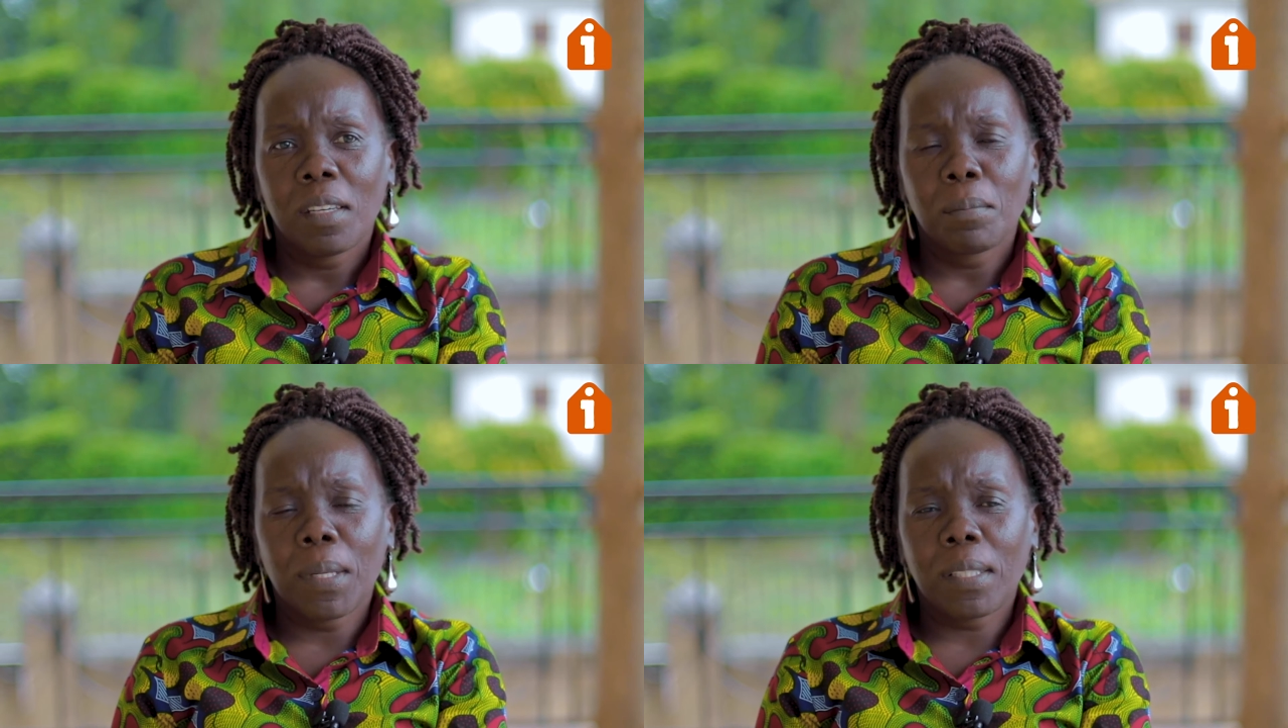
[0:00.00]

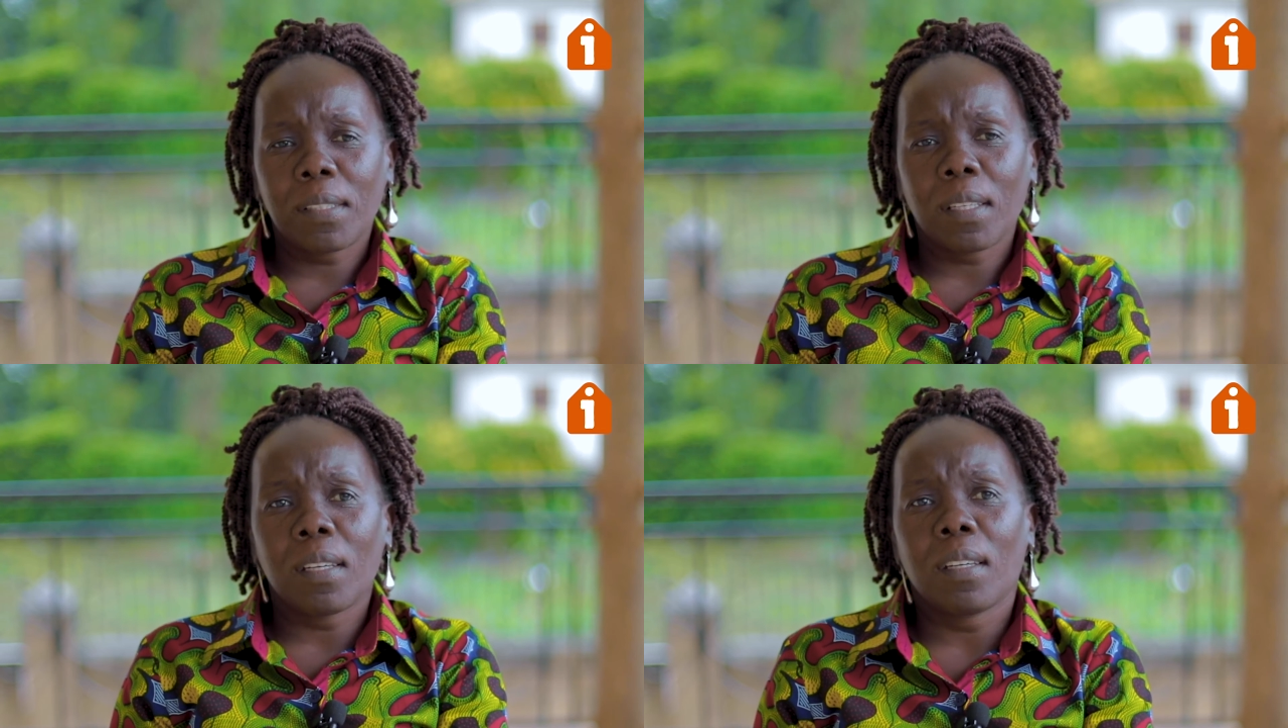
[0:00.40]

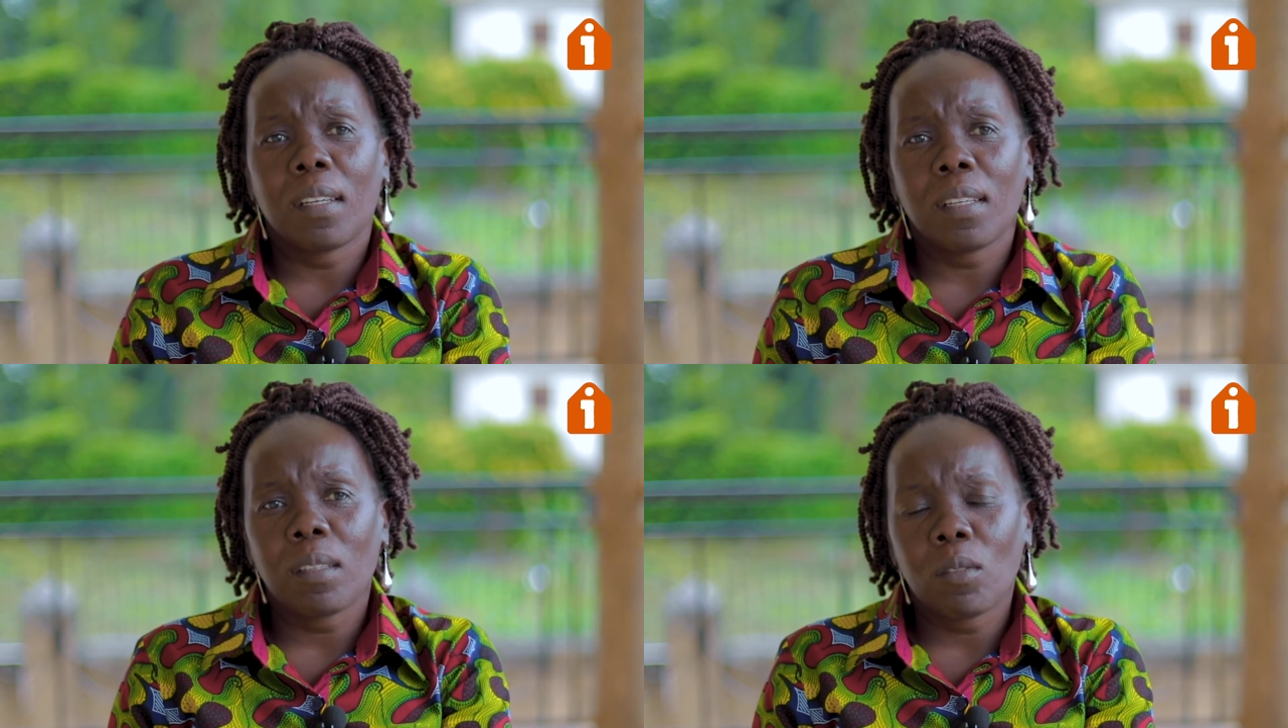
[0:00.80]
But
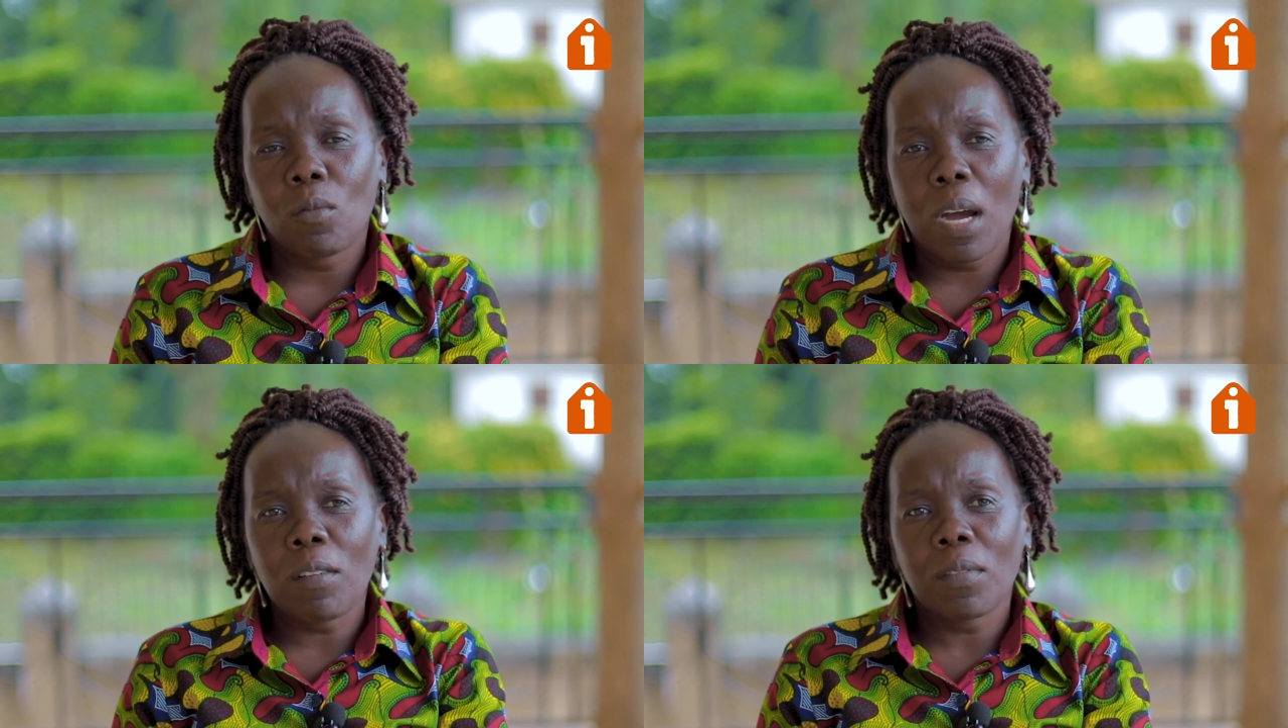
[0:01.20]

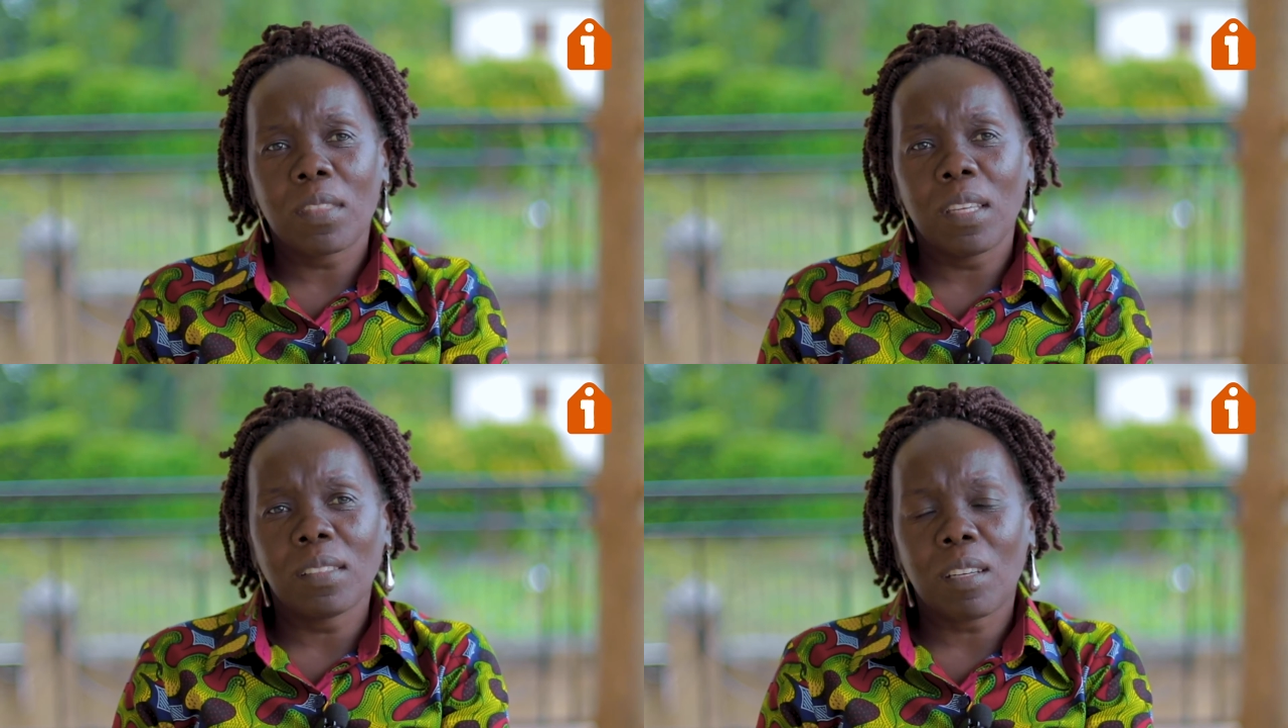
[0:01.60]
one of the
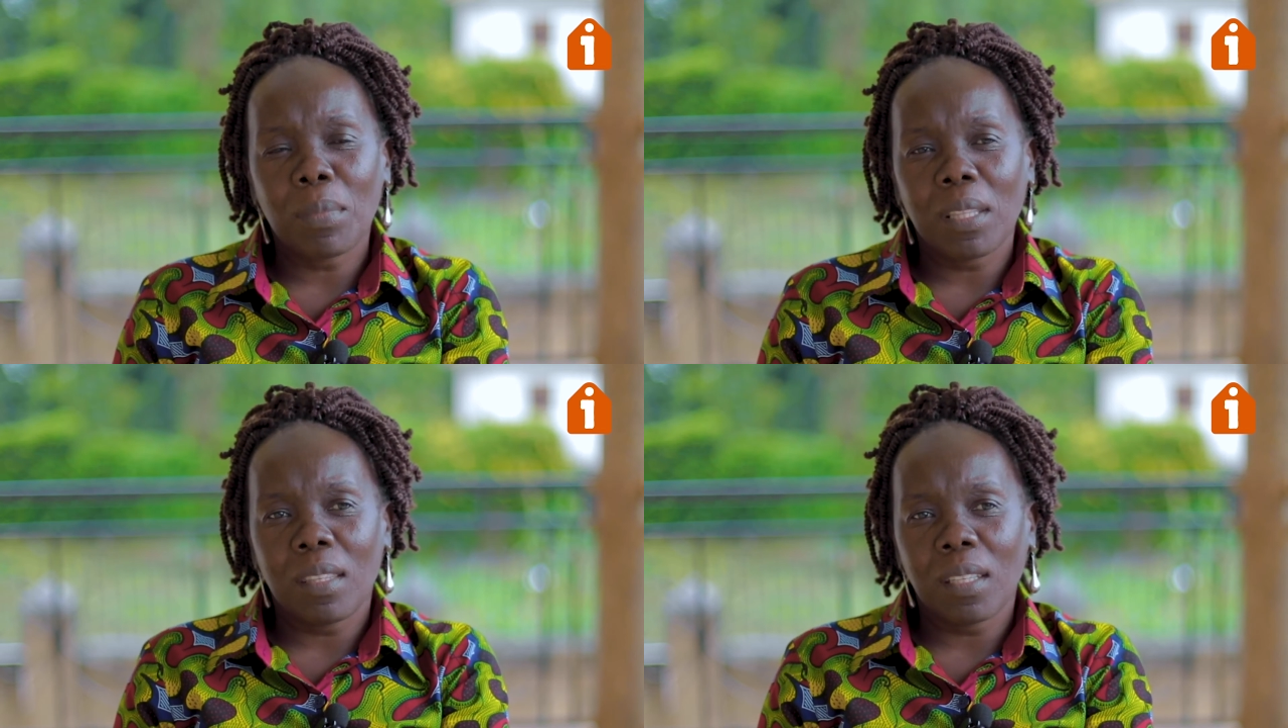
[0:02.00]
things I've
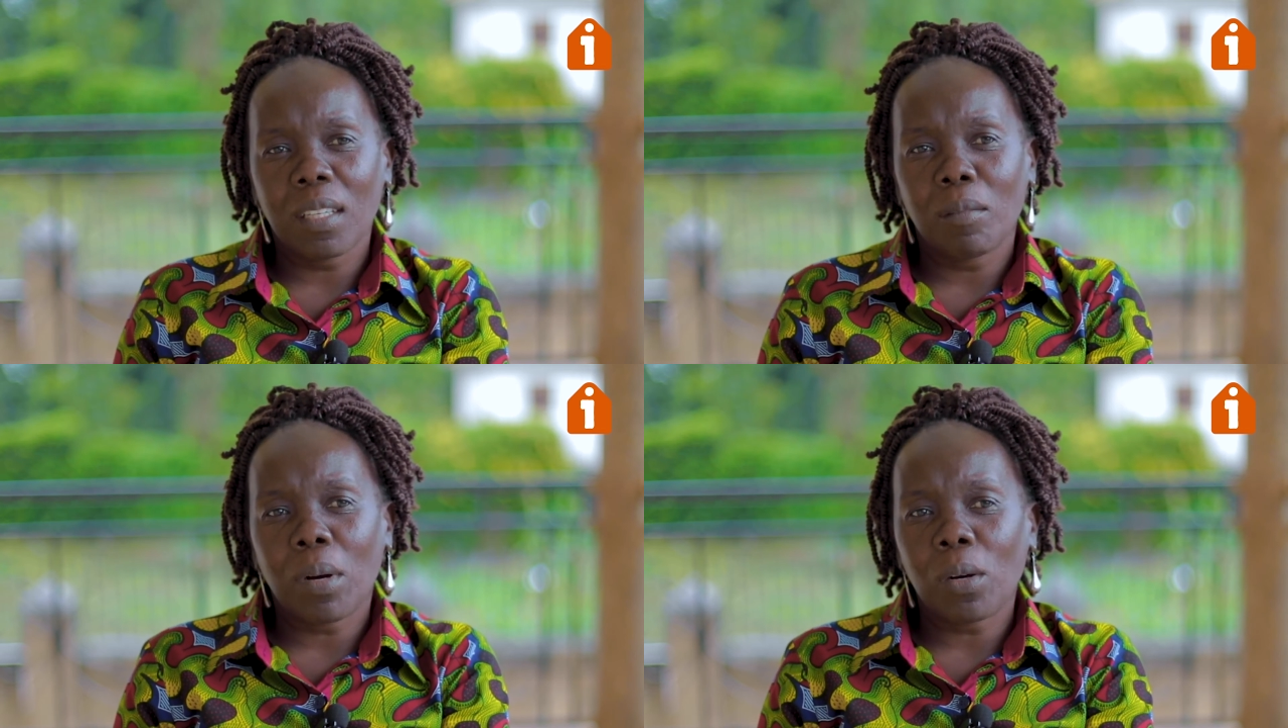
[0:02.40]
been
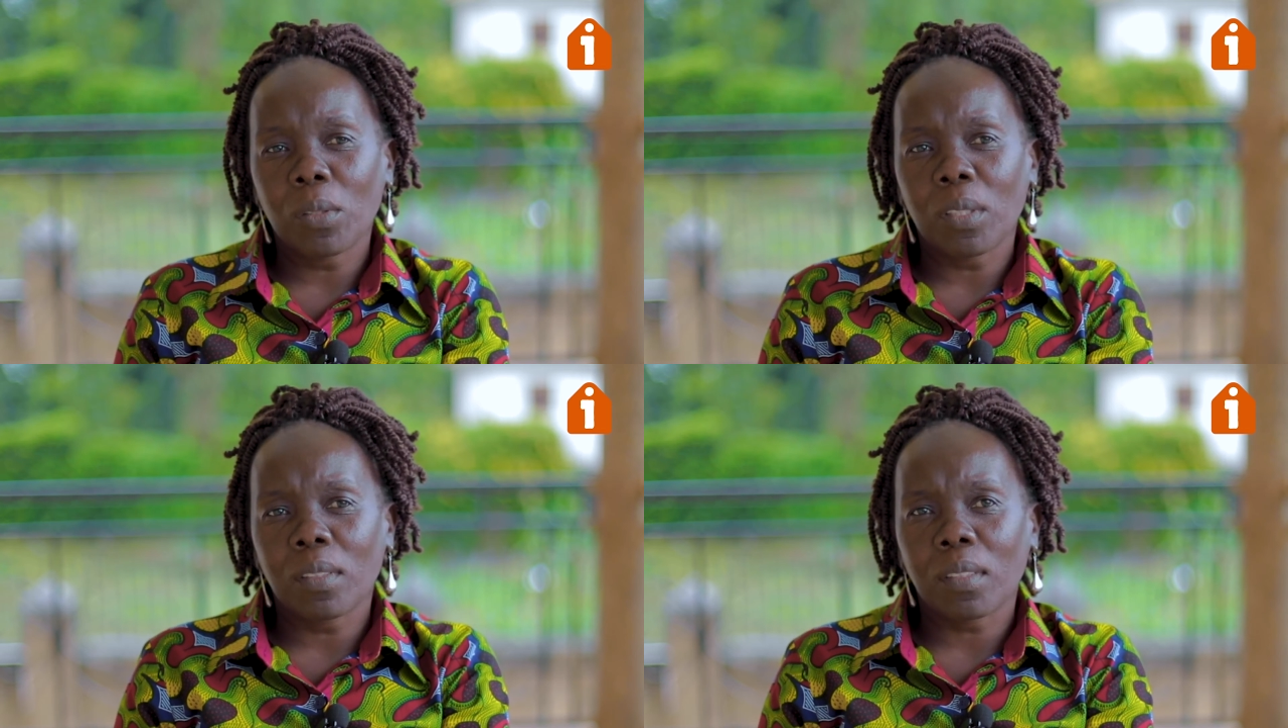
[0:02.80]
thinking about is